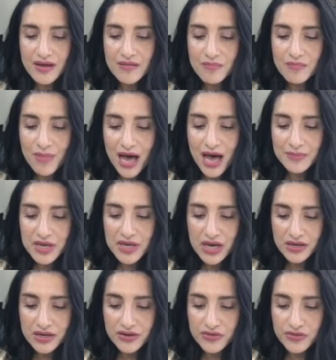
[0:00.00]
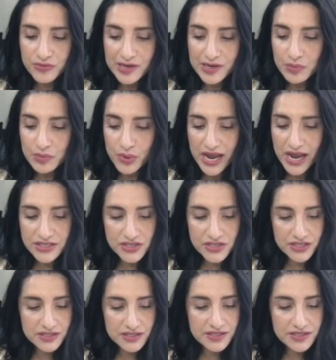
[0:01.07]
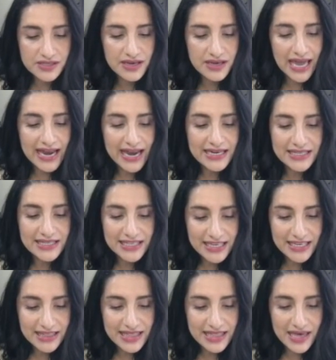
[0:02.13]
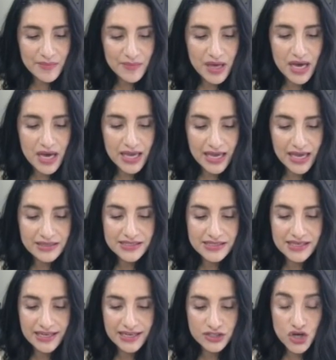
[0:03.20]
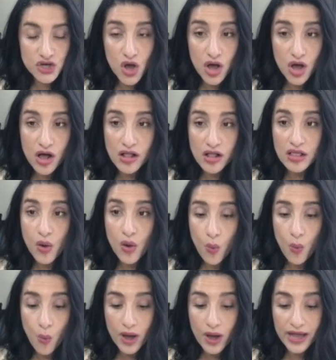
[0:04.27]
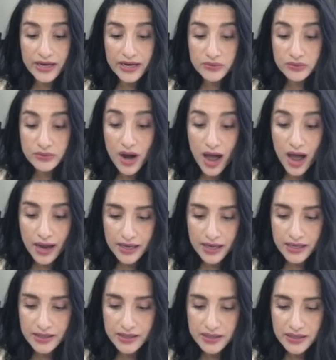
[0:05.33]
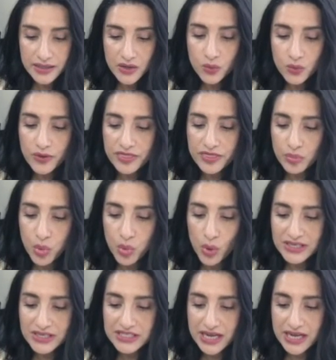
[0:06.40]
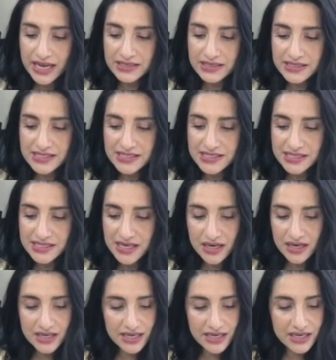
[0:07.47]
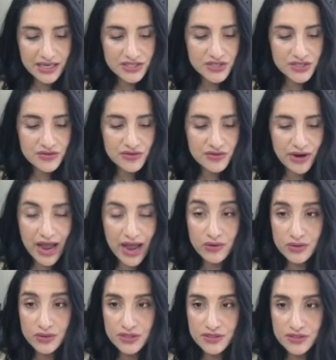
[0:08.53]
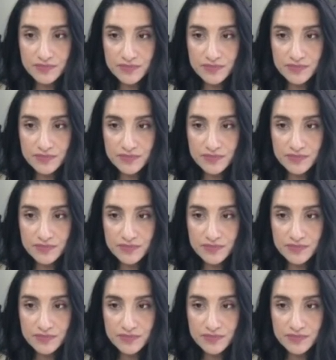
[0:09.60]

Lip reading: Mom cut 3 branches and leaned them against a tall, wide rock with the pointed end stuck into the ground.